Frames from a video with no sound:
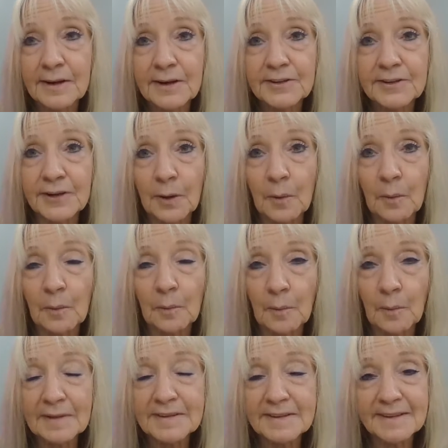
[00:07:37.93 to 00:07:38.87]
So
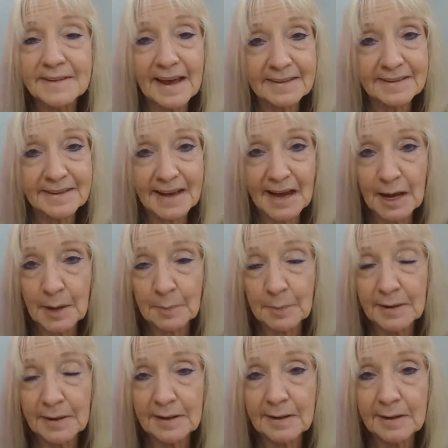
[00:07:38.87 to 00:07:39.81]
once that's
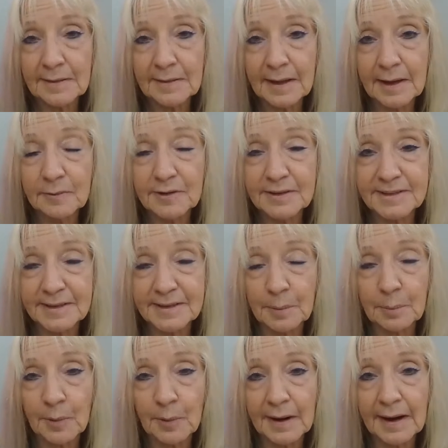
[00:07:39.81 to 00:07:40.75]
happened, they
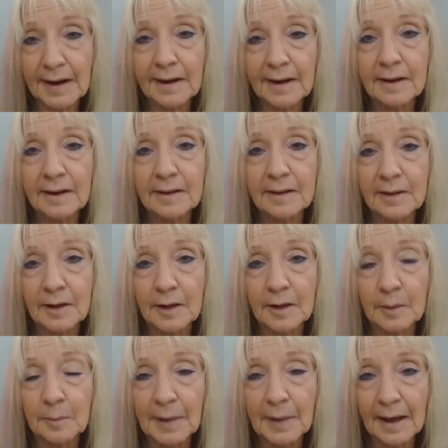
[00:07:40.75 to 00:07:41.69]
separate
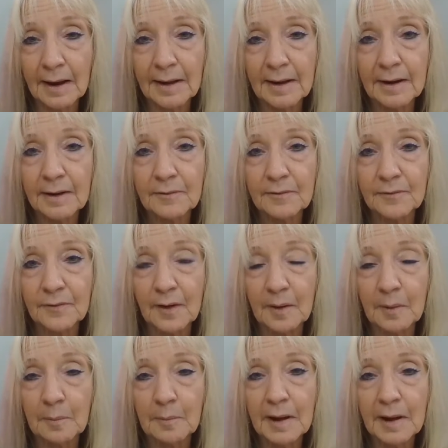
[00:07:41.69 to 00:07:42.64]
the ballot
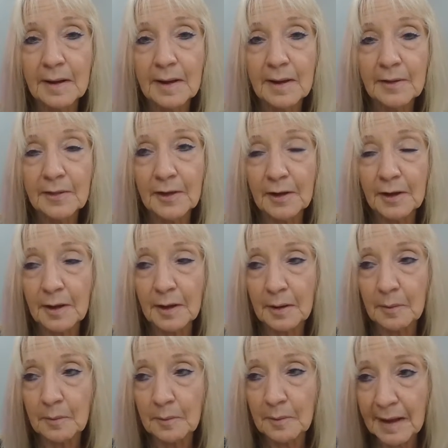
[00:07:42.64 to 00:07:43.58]
from
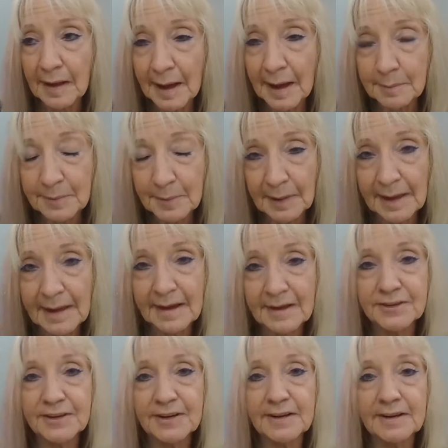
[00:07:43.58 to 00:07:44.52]
the
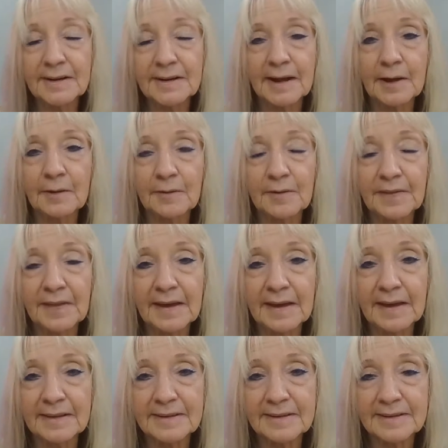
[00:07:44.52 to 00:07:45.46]
application.
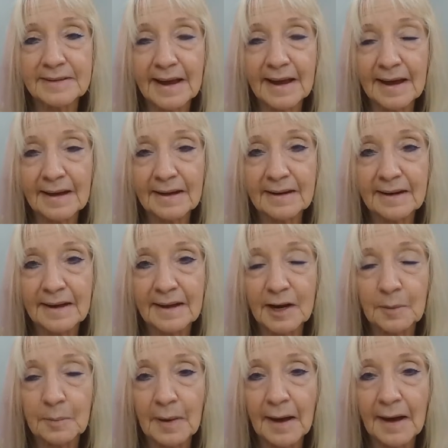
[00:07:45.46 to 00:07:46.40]
Everything gets stacked
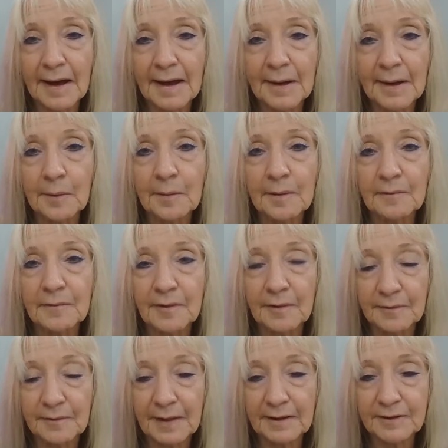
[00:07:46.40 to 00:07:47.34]
in a pile if
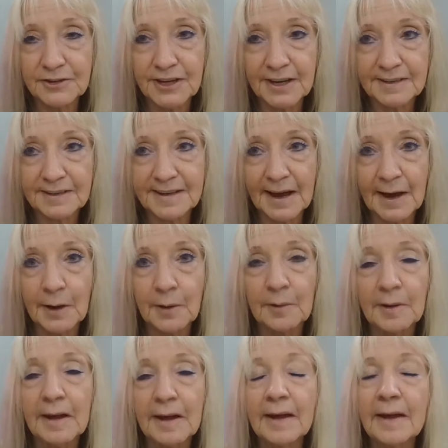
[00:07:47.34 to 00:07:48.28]
everything checks out,
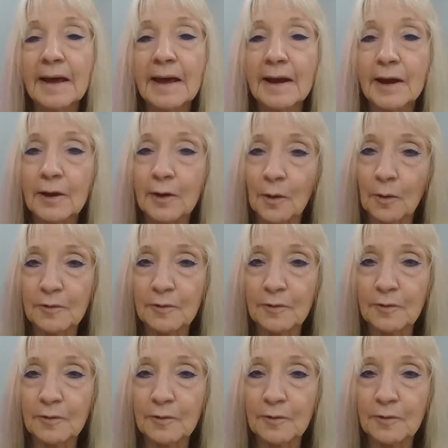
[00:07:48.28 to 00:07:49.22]
and it
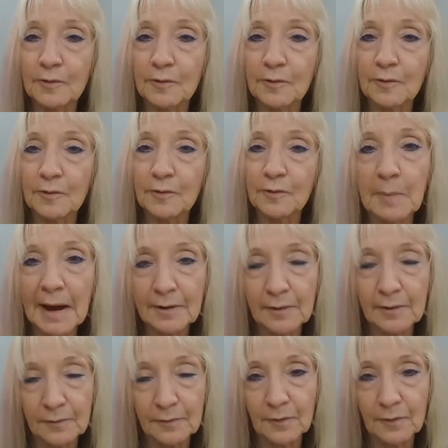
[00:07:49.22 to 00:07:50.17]
goes to
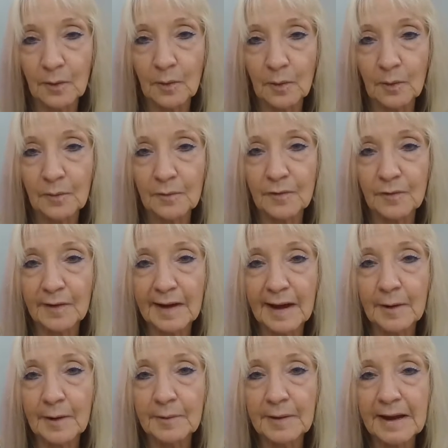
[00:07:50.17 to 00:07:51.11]
microvote
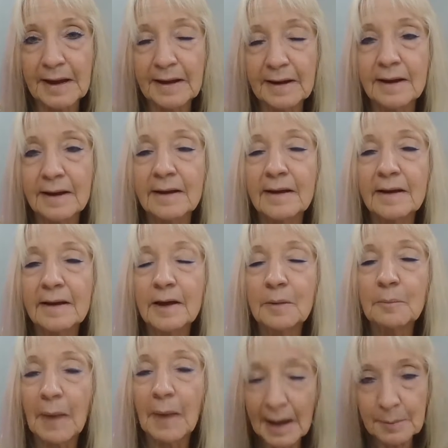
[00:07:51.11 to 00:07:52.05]
for counting
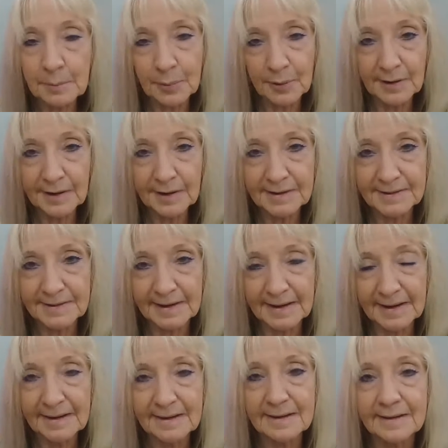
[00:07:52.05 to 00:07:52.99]
by
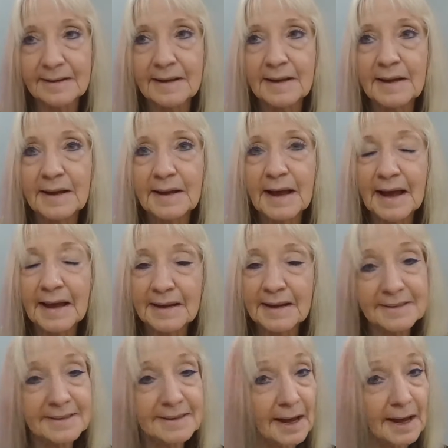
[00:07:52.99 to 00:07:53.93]
precinct. And
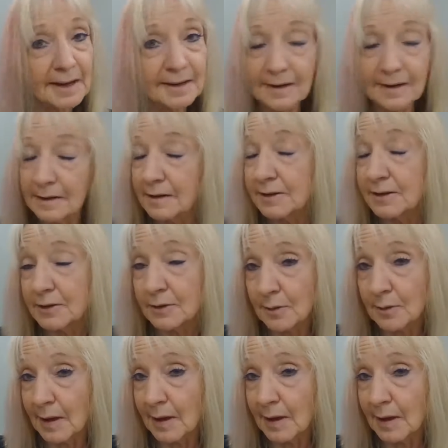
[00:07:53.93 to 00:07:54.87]
it's not done
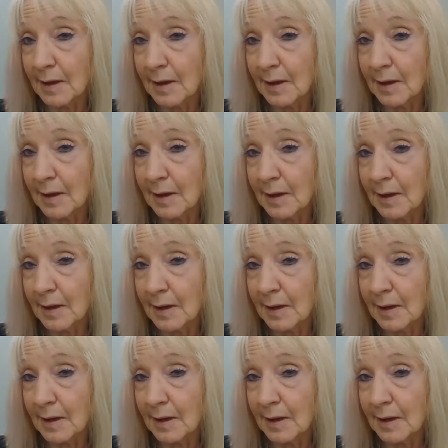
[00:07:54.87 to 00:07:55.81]
until after
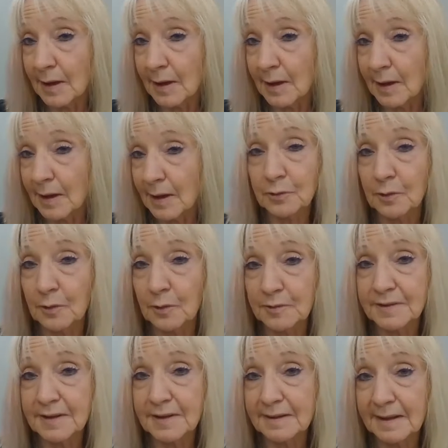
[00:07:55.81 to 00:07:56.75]
all the polls
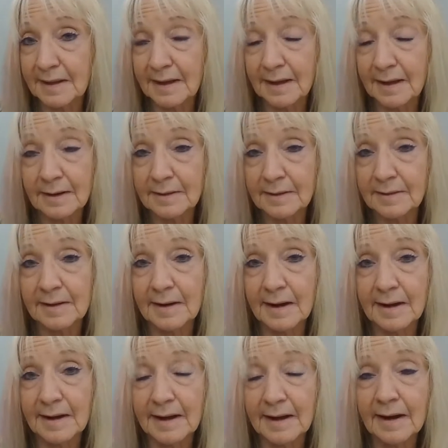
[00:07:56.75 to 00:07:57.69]
are closed at the end
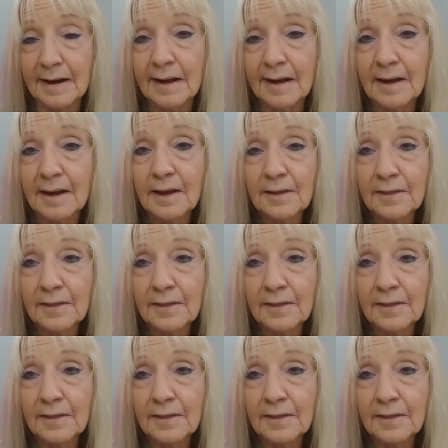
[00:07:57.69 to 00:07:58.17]
of the night.